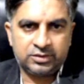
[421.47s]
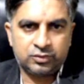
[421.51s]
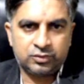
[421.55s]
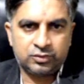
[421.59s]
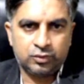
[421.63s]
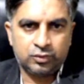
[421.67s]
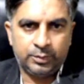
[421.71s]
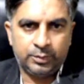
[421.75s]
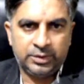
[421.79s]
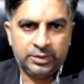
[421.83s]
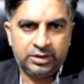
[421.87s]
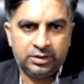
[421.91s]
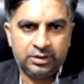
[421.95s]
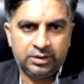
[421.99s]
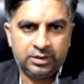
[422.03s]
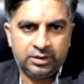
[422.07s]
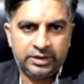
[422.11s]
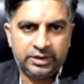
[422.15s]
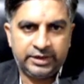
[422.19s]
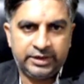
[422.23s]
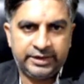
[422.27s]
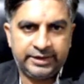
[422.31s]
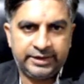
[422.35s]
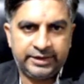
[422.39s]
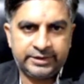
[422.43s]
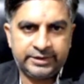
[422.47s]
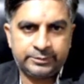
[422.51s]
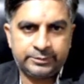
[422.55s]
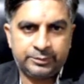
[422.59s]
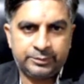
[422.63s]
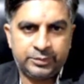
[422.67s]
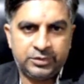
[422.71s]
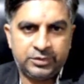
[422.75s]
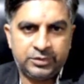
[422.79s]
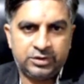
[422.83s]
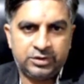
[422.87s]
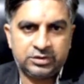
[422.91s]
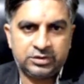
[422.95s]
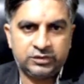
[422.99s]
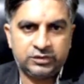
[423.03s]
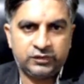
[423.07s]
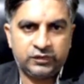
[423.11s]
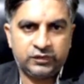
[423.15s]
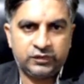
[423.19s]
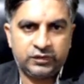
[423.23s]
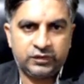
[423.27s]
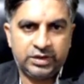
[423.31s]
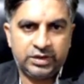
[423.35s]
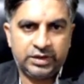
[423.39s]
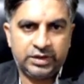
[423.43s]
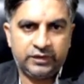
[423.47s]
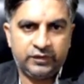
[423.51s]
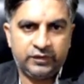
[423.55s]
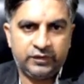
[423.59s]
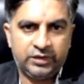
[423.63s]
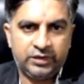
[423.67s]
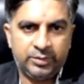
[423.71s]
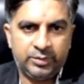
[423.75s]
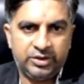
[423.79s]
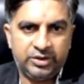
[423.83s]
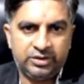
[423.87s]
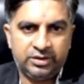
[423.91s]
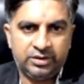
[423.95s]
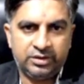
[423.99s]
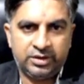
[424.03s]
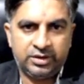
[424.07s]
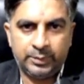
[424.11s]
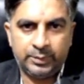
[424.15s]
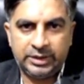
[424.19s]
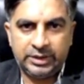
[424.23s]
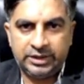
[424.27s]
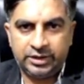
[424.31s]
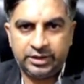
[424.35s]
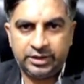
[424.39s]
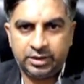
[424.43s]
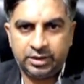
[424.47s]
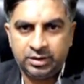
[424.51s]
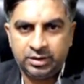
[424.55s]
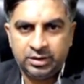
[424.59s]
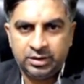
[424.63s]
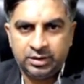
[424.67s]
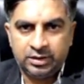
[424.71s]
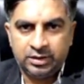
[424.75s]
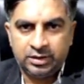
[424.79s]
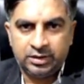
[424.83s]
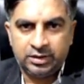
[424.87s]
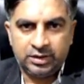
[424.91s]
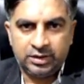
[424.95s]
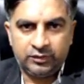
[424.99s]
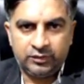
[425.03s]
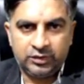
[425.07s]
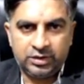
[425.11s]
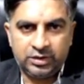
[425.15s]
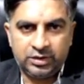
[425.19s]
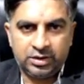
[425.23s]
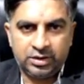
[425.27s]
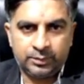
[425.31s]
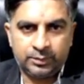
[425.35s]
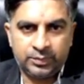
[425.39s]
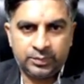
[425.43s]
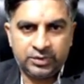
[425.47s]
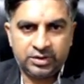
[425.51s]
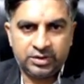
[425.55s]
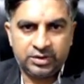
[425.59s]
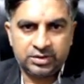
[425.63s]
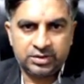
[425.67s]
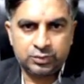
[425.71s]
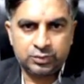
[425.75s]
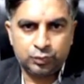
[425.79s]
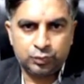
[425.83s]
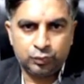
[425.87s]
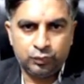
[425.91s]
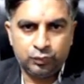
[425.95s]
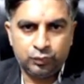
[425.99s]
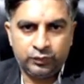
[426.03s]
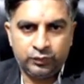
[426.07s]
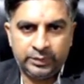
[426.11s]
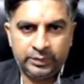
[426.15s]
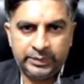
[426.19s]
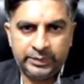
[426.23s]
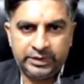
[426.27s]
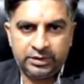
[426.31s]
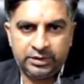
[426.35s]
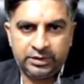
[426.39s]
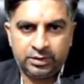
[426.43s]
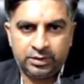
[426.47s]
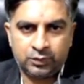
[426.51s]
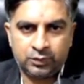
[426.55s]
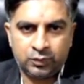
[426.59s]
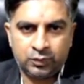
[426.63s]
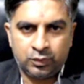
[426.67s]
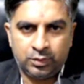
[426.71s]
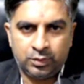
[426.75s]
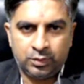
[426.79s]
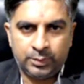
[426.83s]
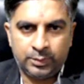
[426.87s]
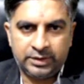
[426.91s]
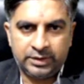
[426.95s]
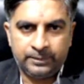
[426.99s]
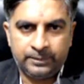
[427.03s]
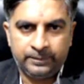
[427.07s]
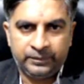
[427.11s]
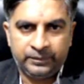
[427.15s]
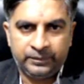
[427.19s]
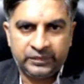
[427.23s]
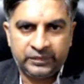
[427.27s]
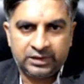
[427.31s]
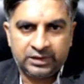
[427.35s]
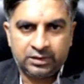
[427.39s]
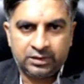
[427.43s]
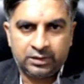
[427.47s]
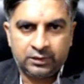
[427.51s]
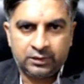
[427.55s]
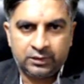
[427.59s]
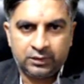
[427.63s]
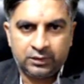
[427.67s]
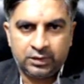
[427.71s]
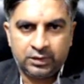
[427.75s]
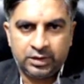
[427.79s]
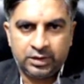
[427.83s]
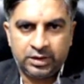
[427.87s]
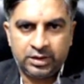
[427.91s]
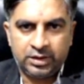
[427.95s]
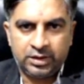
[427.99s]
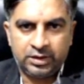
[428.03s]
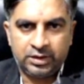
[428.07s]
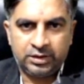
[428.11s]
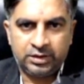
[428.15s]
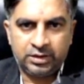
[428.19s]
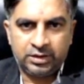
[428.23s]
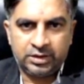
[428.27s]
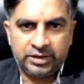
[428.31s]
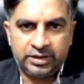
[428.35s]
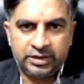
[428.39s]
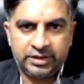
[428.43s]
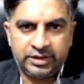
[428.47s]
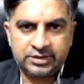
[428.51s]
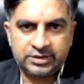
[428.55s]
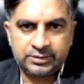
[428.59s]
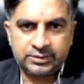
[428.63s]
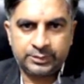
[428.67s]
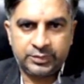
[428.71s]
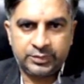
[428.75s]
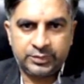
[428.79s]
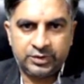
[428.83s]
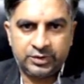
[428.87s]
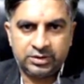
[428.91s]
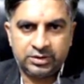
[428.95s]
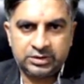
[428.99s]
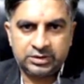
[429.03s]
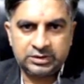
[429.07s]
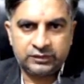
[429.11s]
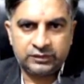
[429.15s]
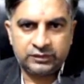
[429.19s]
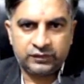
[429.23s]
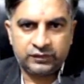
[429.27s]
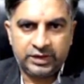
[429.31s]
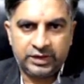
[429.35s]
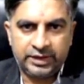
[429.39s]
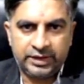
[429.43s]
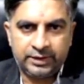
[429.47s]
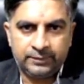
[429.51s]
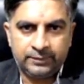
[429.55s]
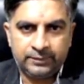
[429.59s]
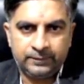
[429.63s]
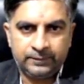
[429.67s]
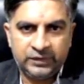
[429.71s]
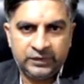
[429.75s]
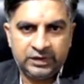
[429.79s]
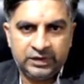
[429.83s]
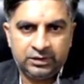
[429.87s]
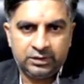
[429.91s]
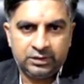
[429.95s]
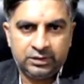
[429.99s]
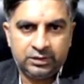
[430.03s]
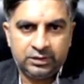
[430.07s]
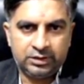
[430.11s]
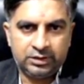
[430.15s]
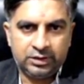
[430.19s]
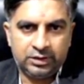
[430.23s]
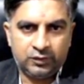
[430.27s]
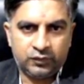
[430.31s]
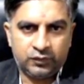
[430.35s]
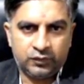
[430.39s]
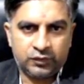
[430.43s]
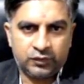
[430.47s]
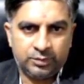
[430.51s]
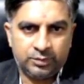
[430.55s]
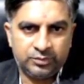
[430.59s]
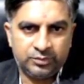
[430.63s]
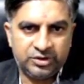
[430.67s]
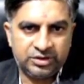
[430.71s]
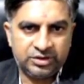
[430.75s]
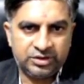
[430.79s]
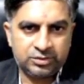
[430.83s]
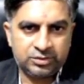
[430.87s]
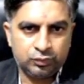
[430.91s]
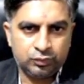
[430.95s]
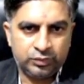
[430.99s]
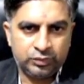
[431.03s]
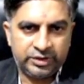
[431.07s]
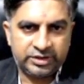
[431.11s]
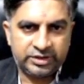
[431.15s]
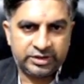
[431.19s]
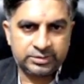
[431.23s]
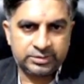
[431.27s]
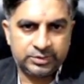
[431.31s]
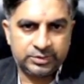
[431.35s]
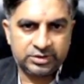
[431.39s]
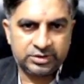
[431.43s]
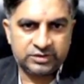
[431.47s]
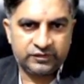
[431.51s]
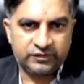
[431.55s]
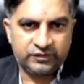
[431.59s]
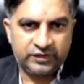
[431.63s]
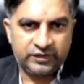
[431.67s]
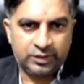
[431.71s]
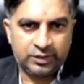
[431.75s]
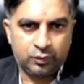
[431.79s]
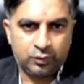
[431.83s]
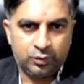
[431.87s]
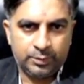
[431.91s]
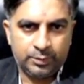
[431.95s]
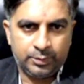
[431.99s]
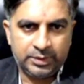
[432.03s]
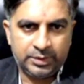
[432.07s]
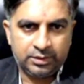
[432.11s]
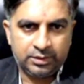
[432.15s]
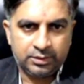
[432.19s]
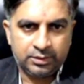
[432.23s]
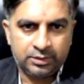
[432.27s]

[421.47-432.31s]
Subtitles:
common, x plus 5 will be the remainder. Now here plus 2 will be the common, and here x plus 5. Now from this 2 x plus 5 common,